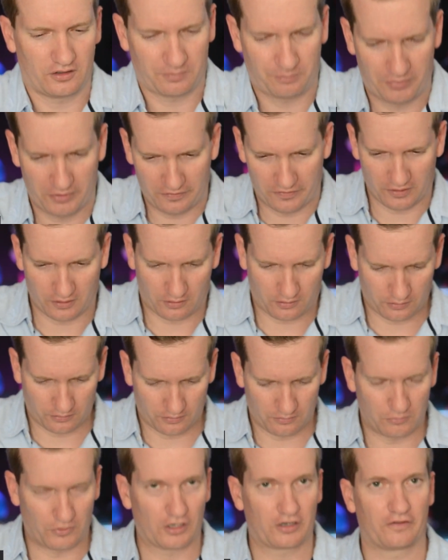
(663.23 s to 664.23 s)
bit of a
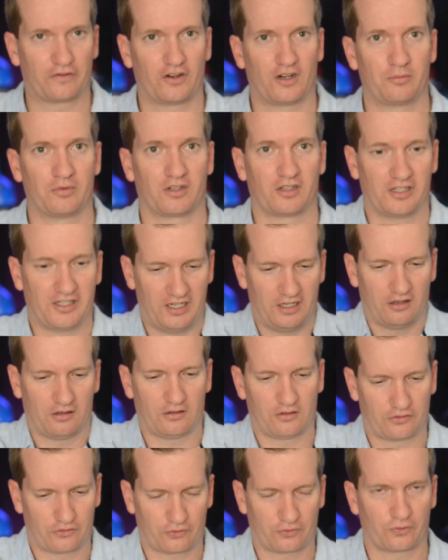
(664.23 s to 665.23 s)
microfiber cleaning
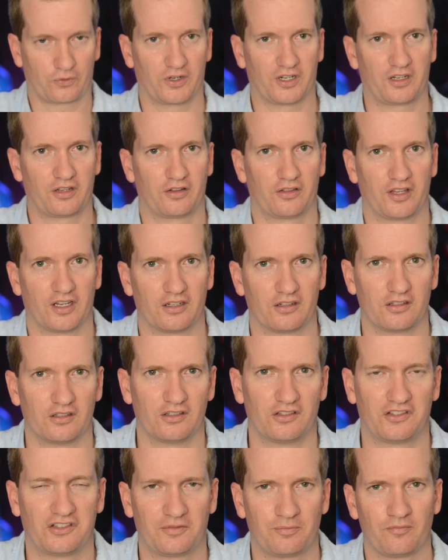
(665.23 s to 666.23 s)
trick that
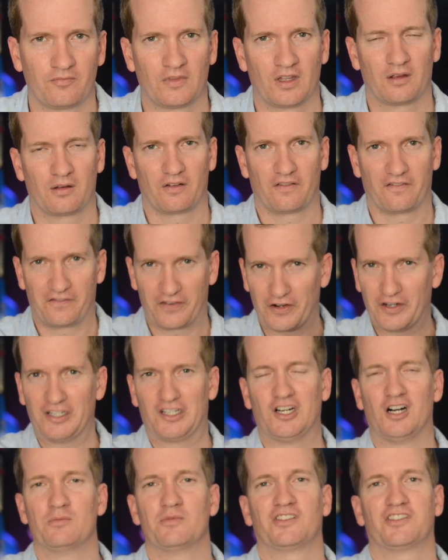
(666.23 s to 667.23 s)
is very
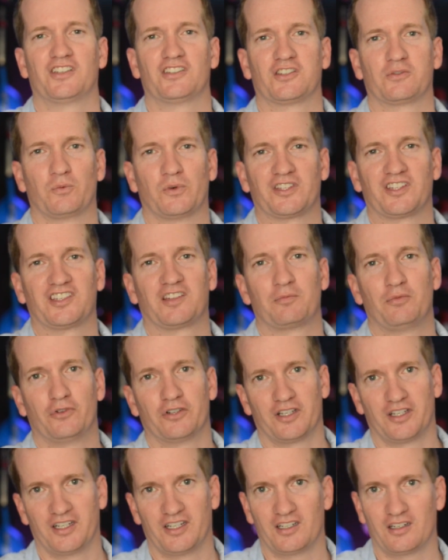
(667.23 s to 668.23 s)
common sense once it's
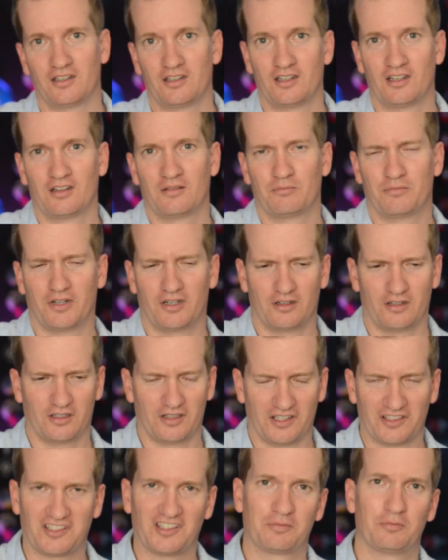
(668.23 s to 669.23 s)
pointed out, but
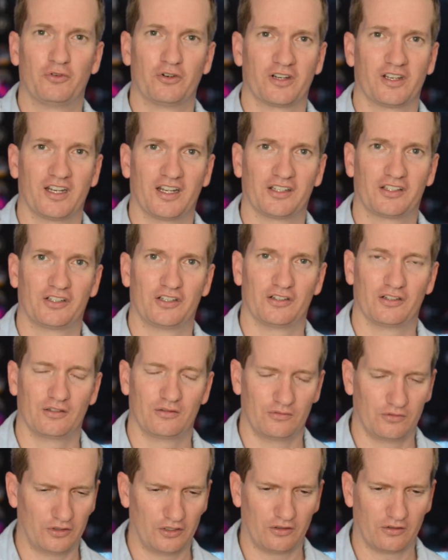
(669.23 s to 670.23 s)
unless it's pointed out to
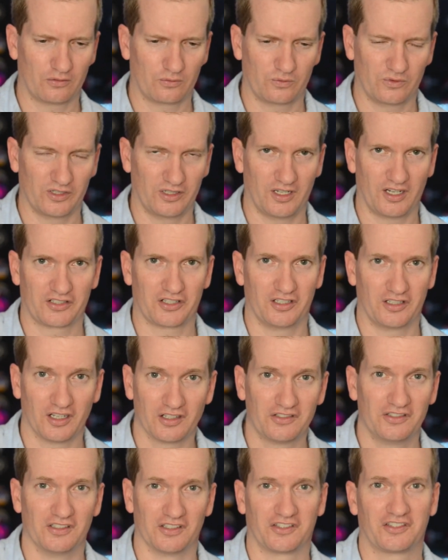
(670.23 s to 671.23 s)
you, no one really actually
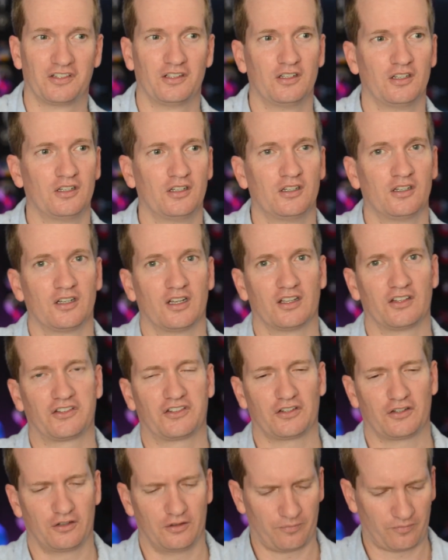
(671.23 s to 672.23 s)
does this. And
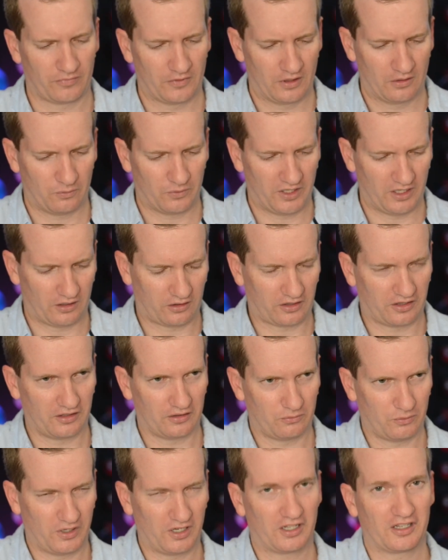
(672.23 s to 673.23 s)
so when
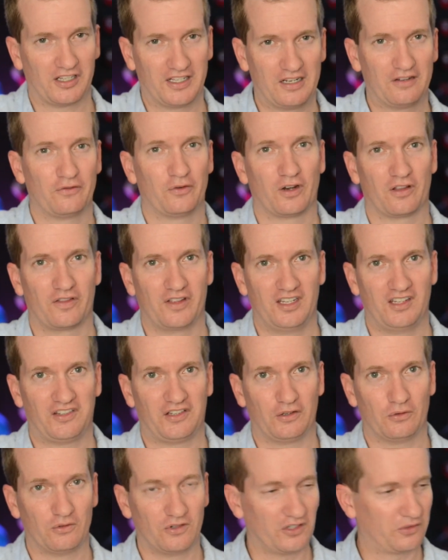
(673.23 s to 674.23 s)
you're cleaning one of these,
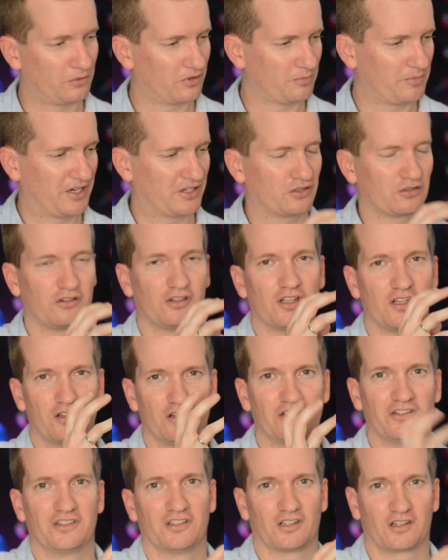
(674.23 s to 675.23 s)
you always want to make sure you're
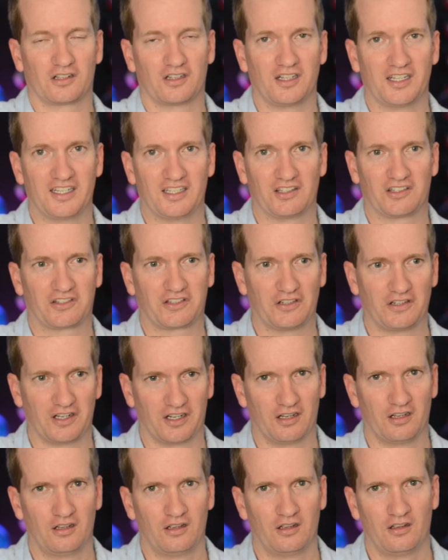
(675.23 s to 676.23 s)
using a clean
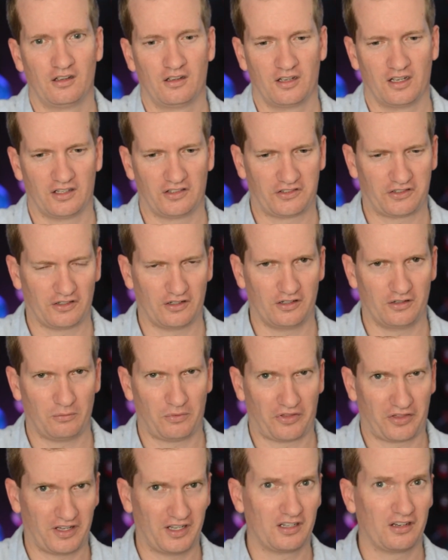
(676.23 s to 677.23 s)
side. And so
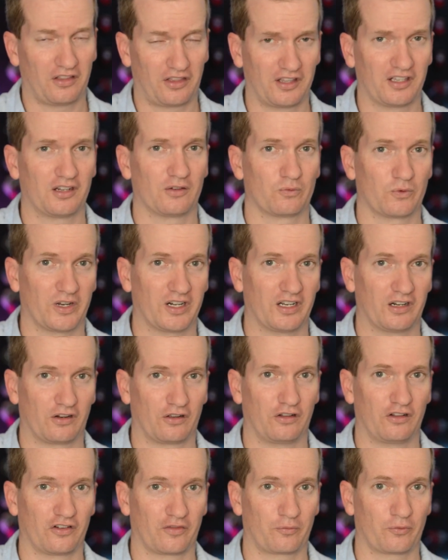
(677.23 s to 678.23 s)
with that, you'd think you'd run out of
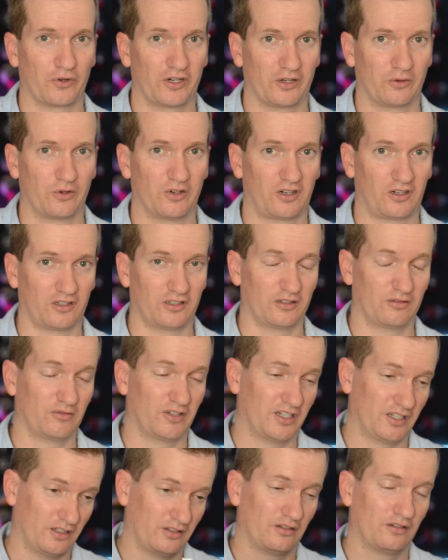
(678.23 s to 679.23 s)
cloth pretty quickly,
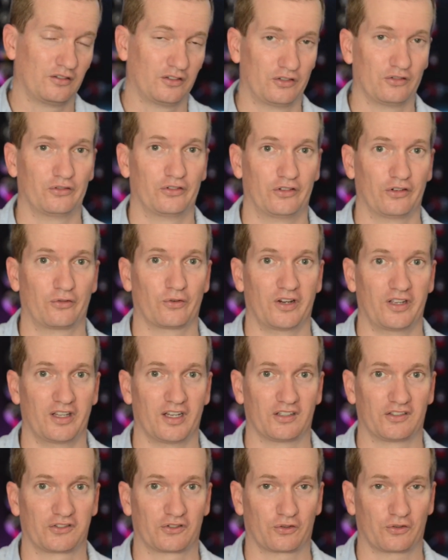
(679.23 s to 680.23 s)
and to a degree
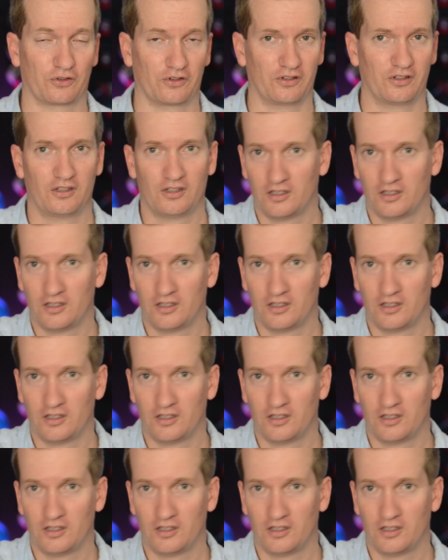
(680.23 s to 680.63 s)
that's true.